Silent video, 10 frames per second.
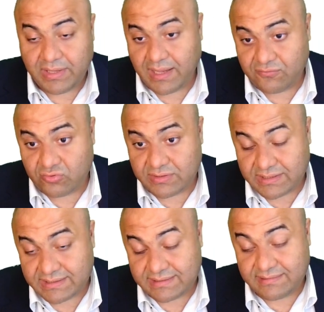have to
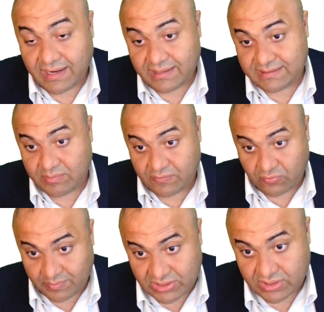extract some
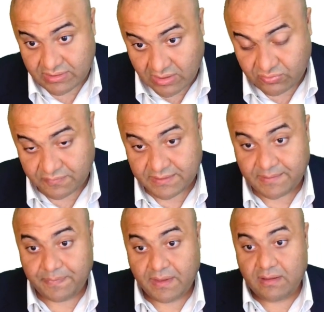information out of it.
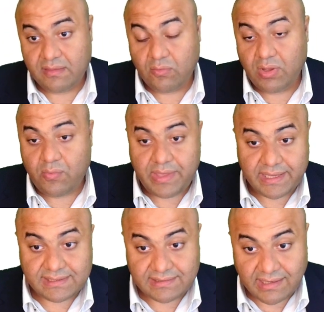The way we
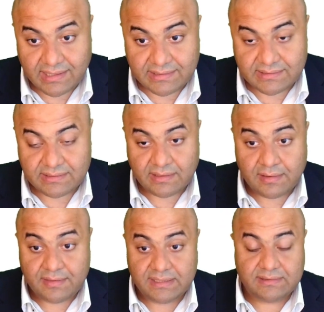extract
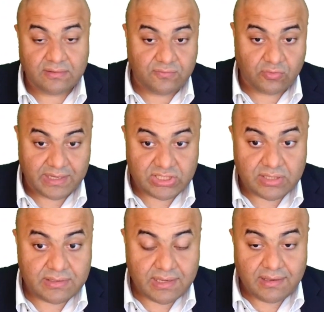this
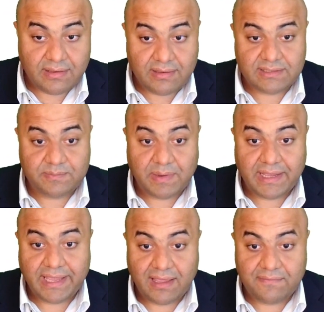information is
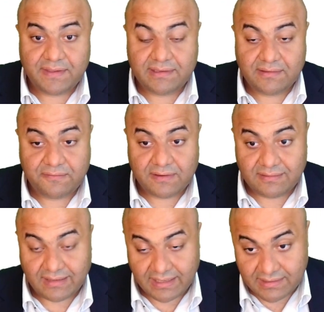by having
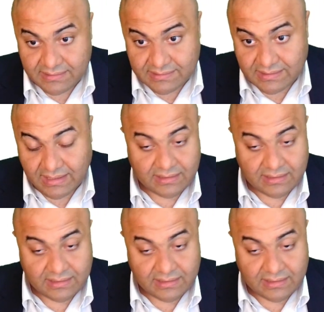different layers,